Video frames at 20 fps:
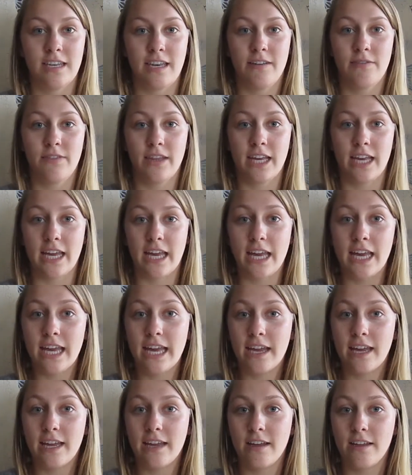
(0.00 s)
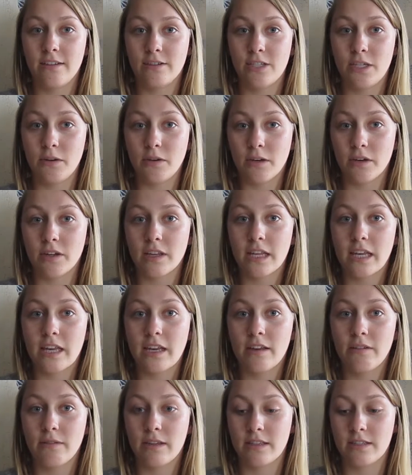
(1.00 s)
If they get hit too
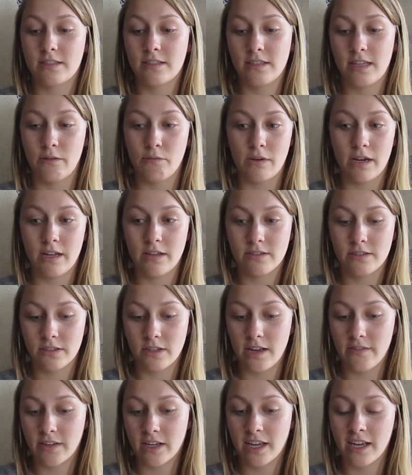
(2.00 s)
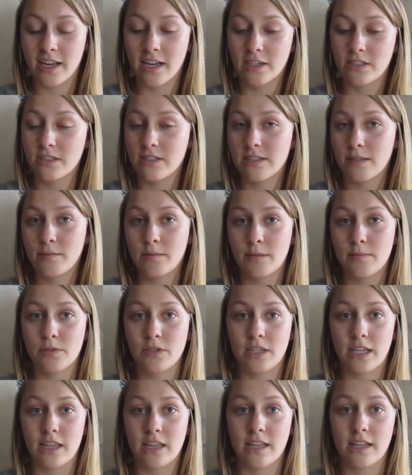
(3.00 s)
early and while still having concussion symptoms or
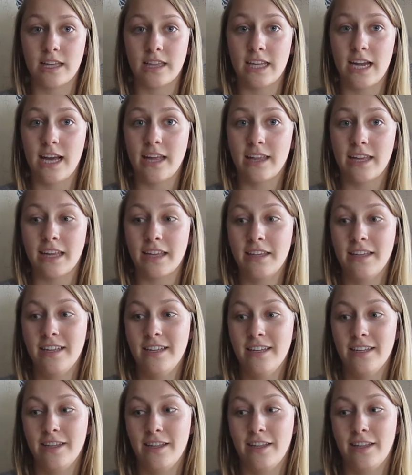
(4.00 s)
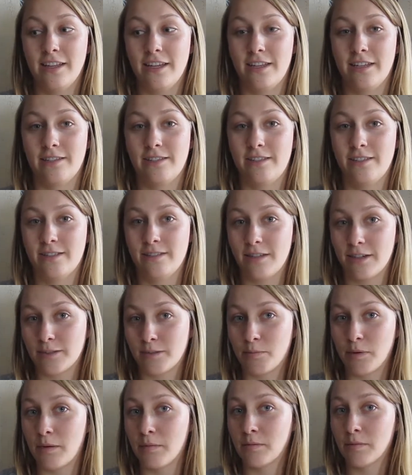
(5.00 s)
anything like that, there's
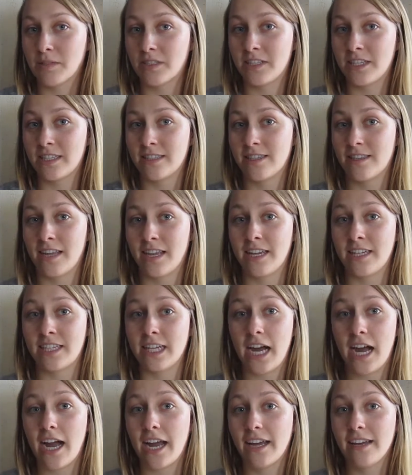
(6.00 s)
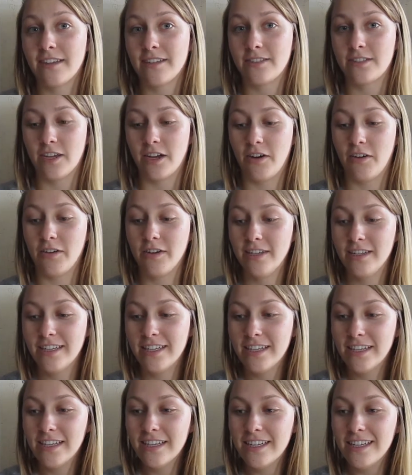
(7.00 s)
probable chance that they can die. So
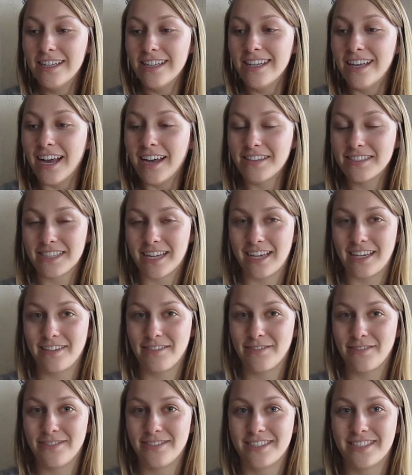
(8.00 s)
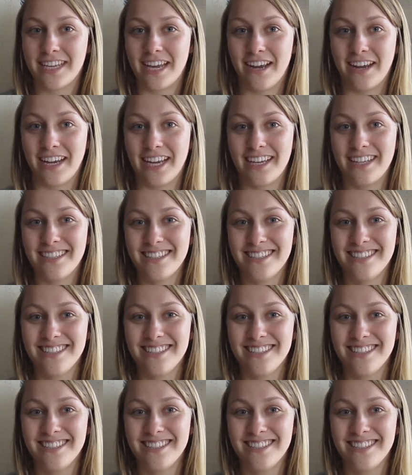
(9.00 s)
that was kind of scary.